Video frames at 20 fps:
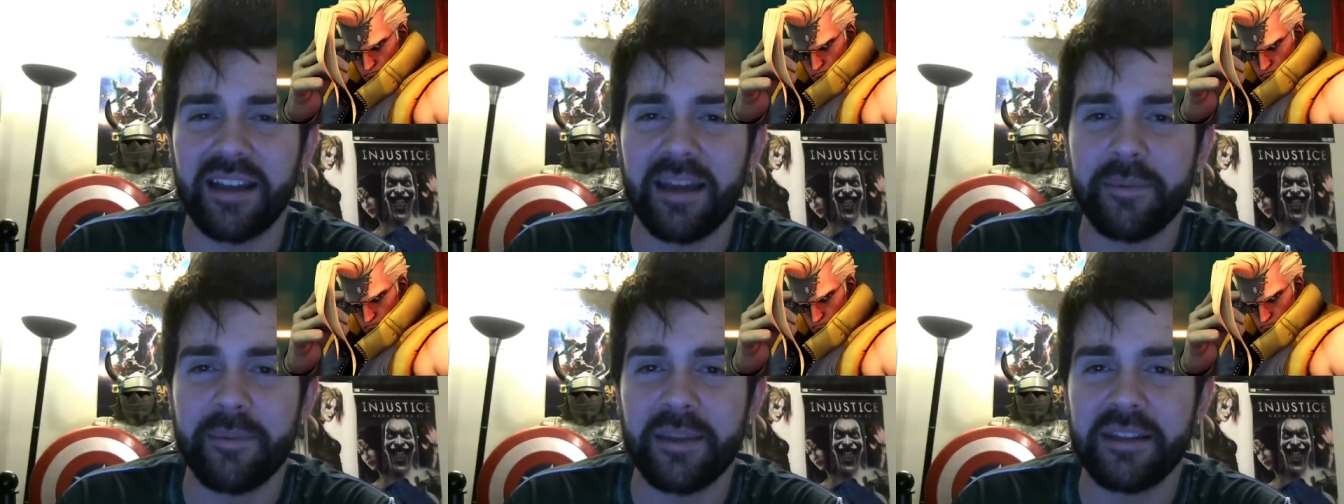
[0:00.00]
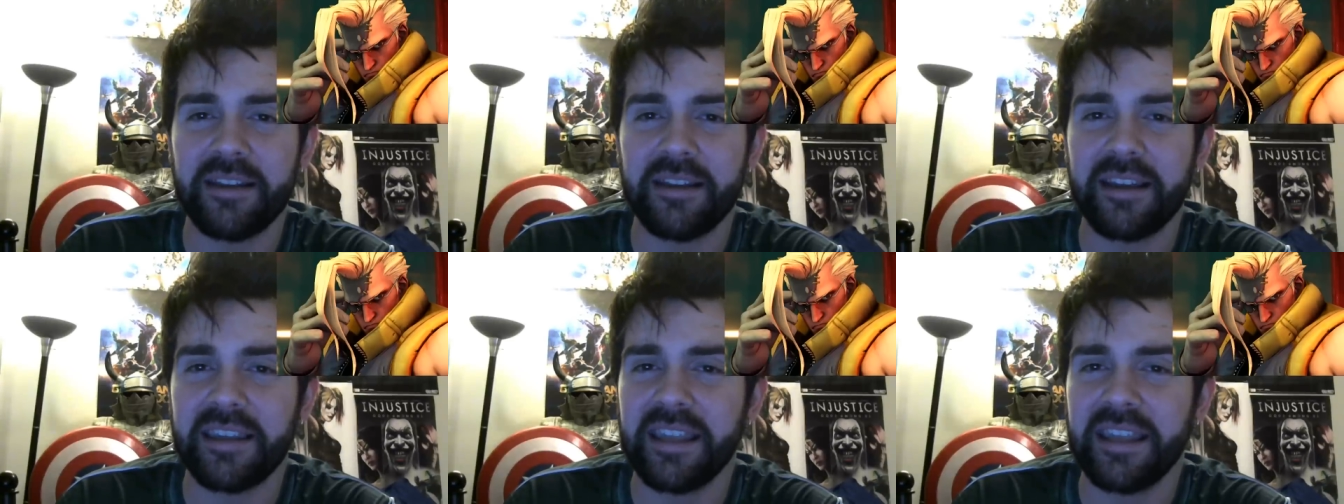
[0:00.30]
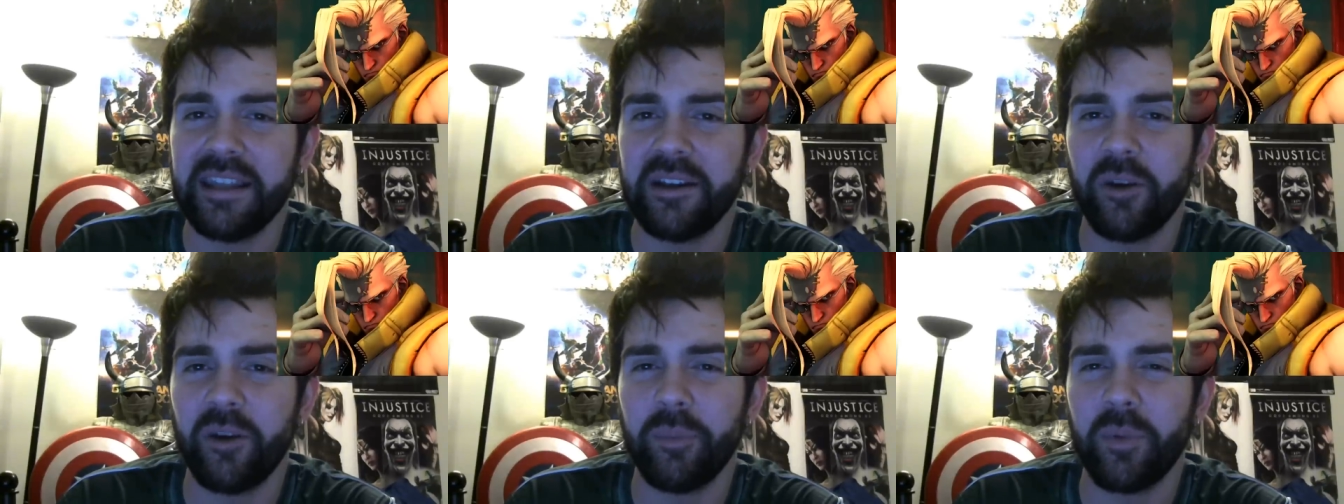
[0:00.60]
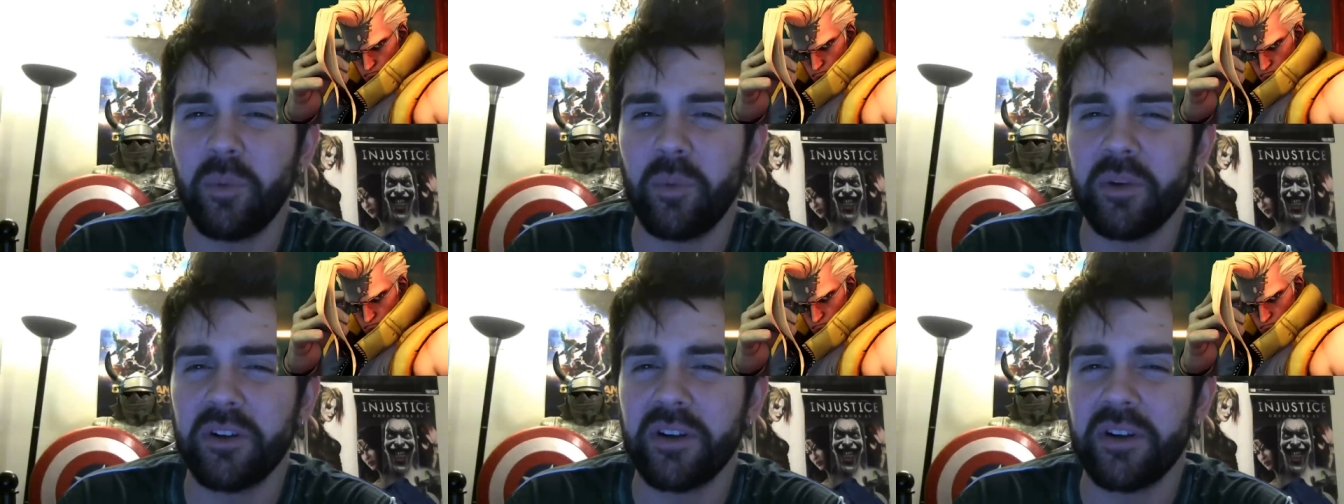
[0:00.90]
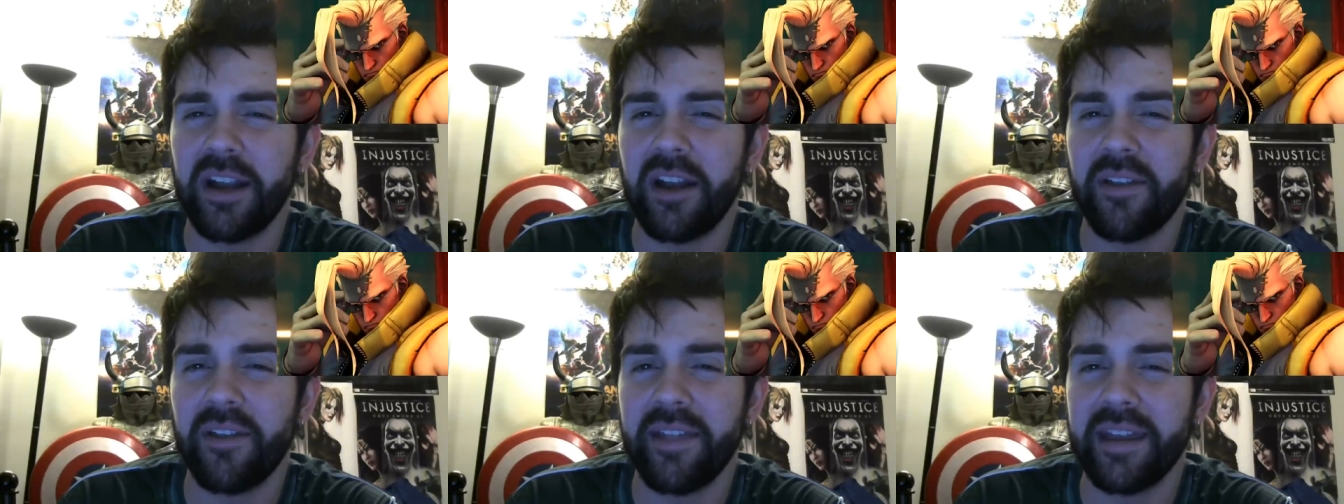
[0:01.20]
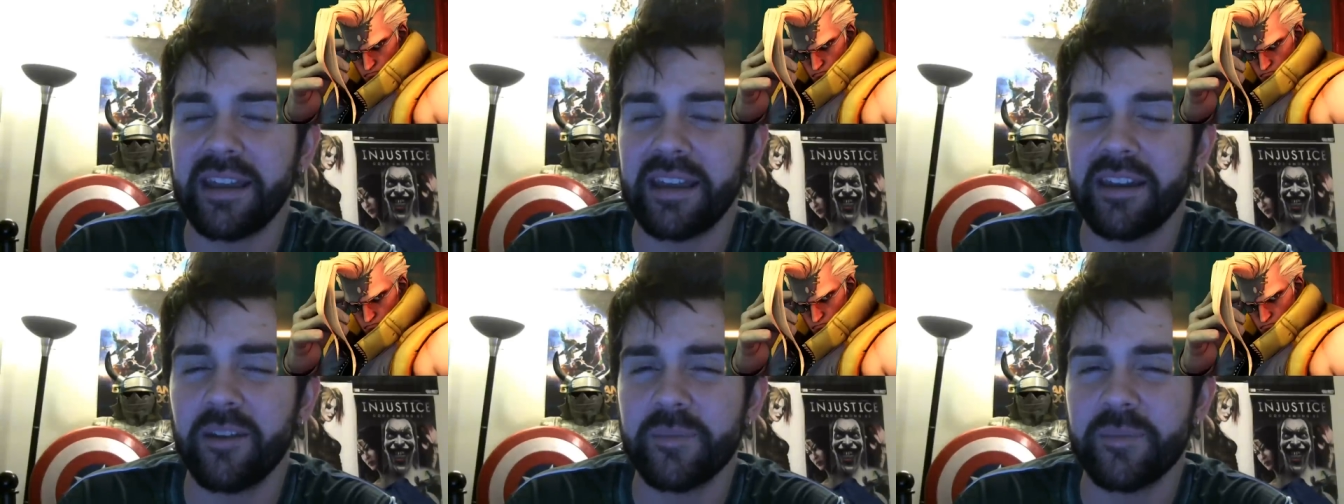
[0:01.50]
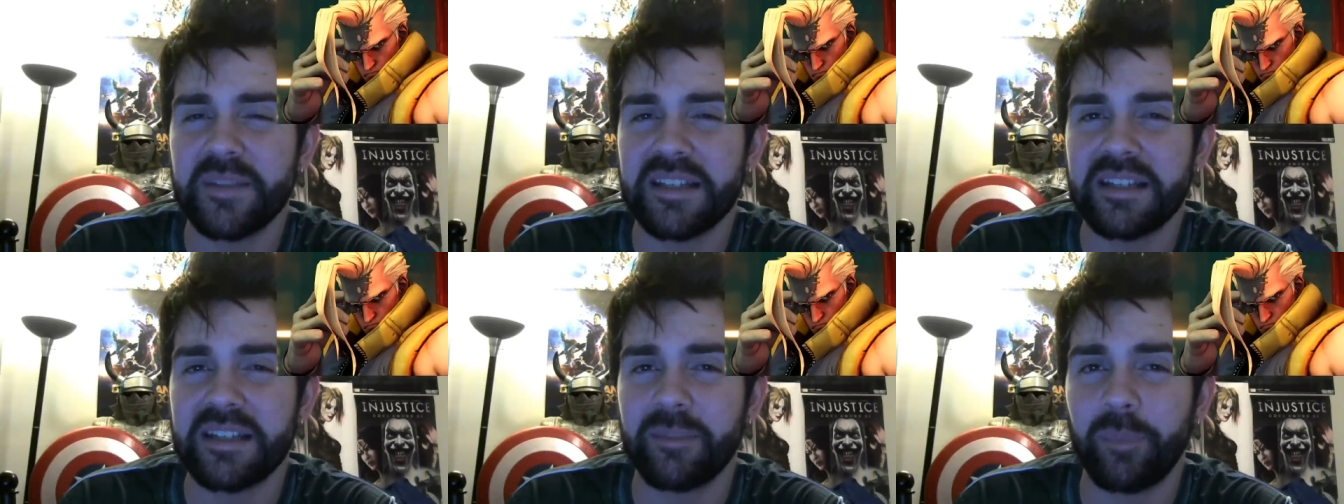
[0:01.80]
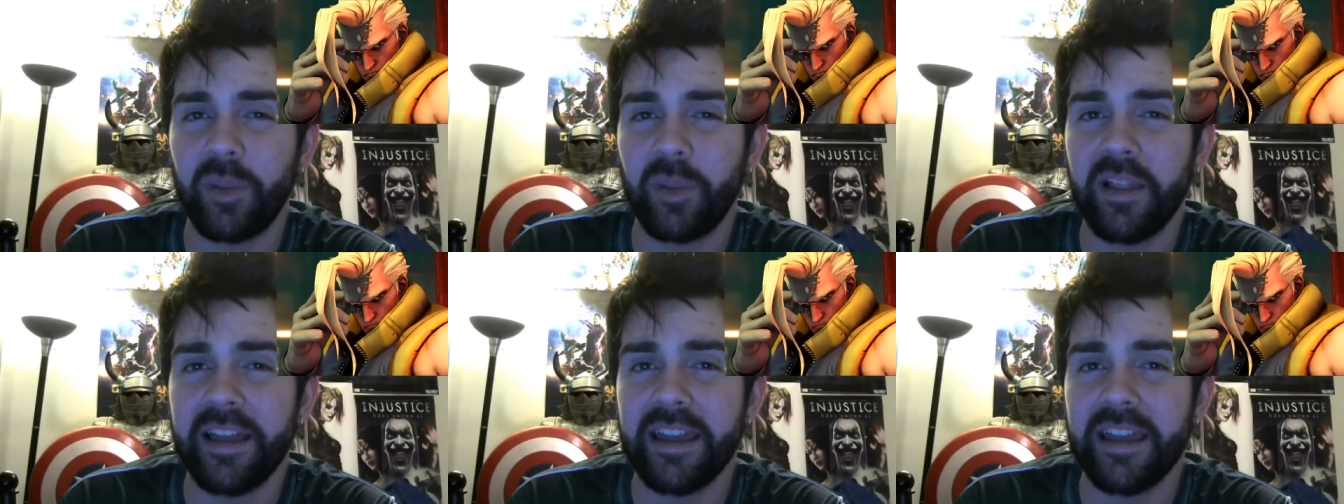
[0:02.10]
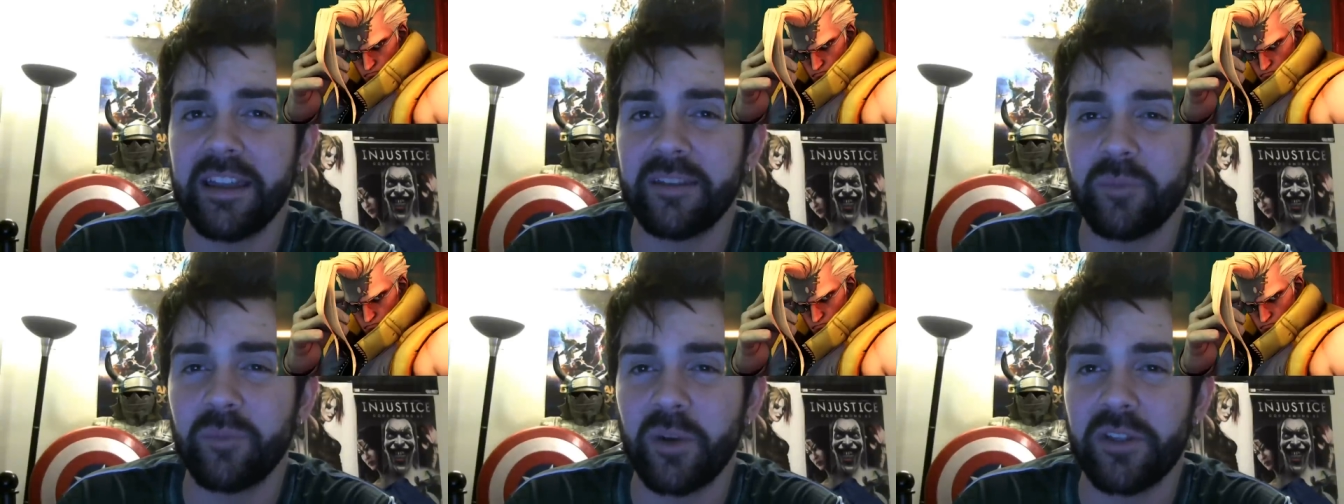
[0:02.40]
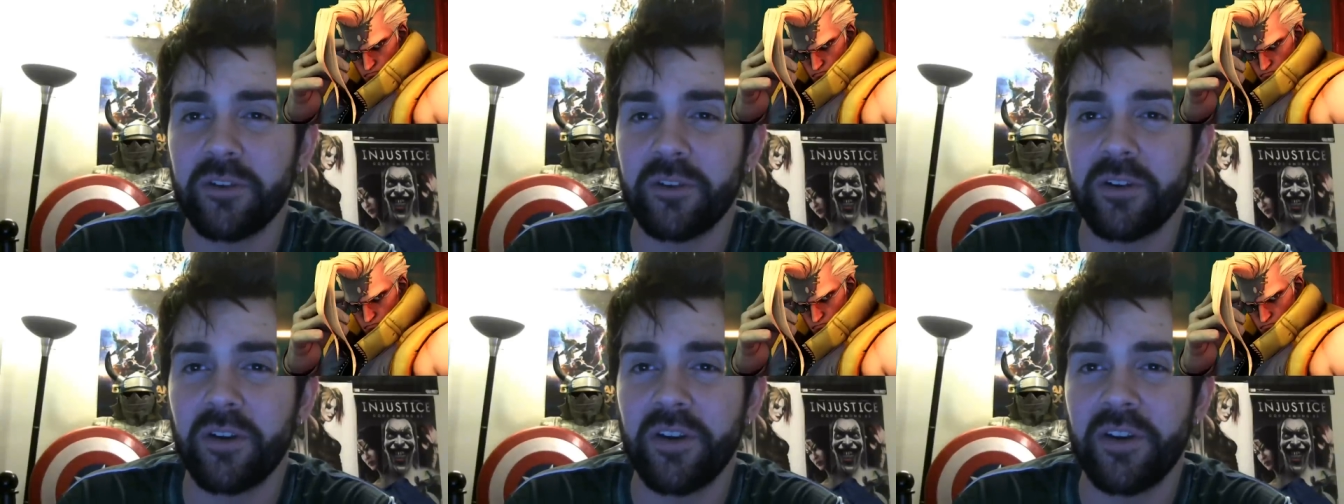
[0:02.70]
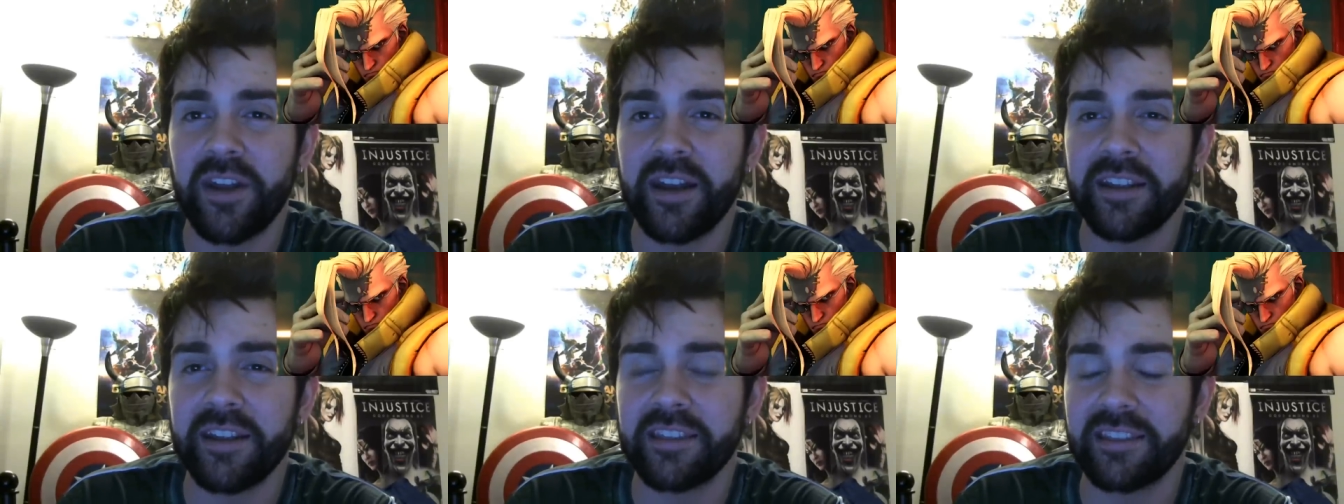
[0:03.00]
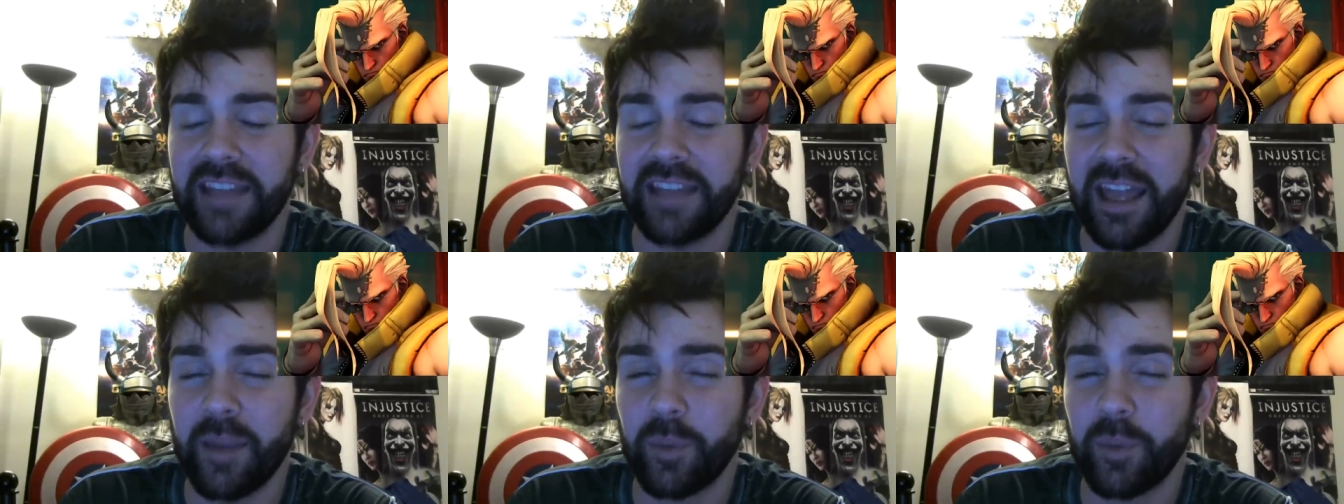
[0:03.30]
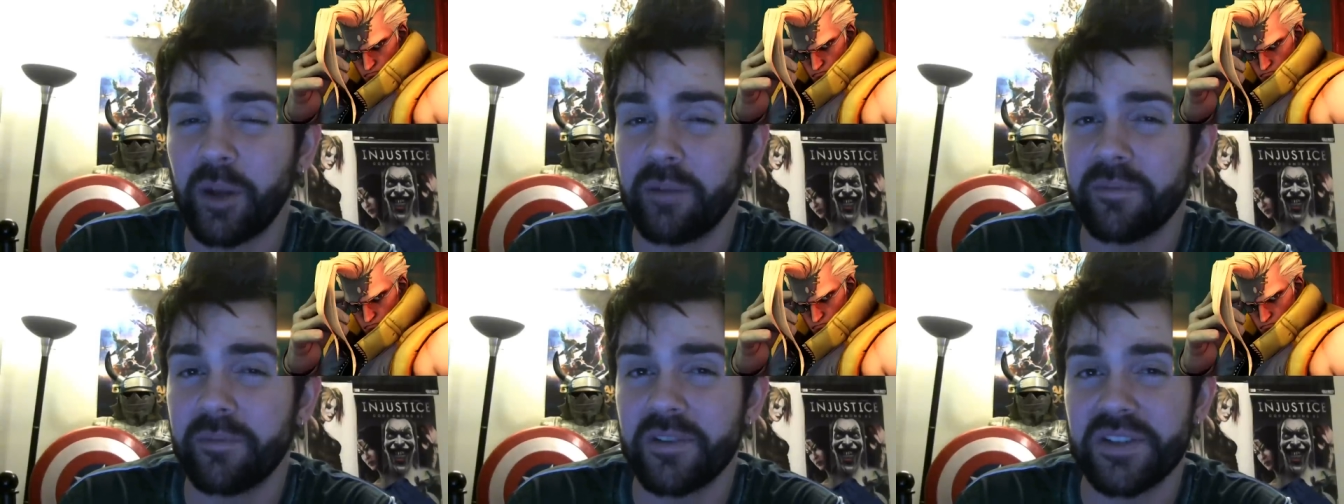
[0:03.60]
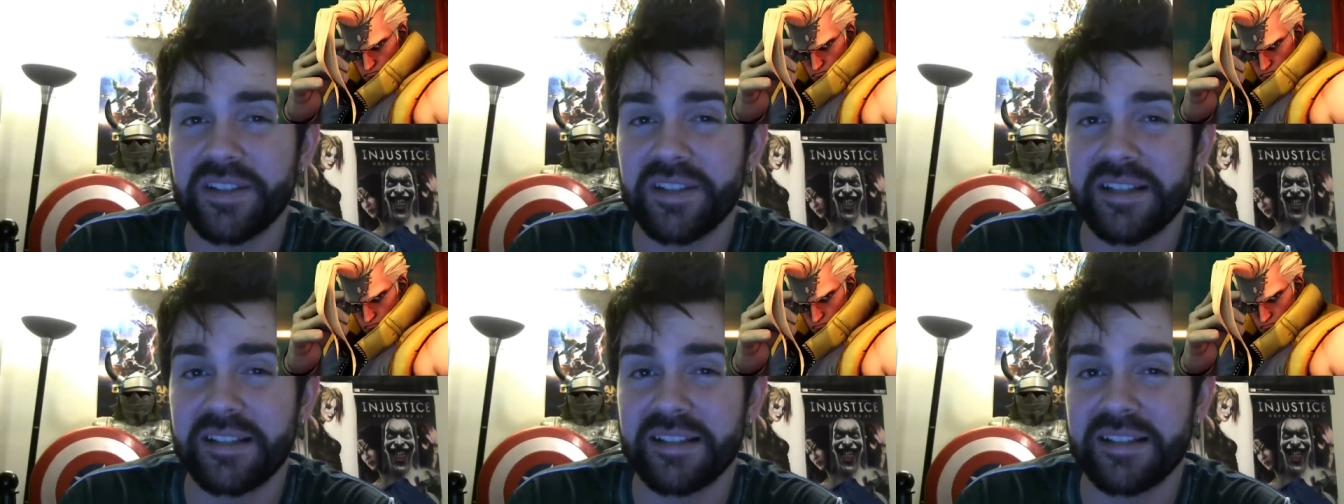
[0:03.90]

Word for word: I mean, I can't help but wonder how that comes into play and whether or not Capcom vs.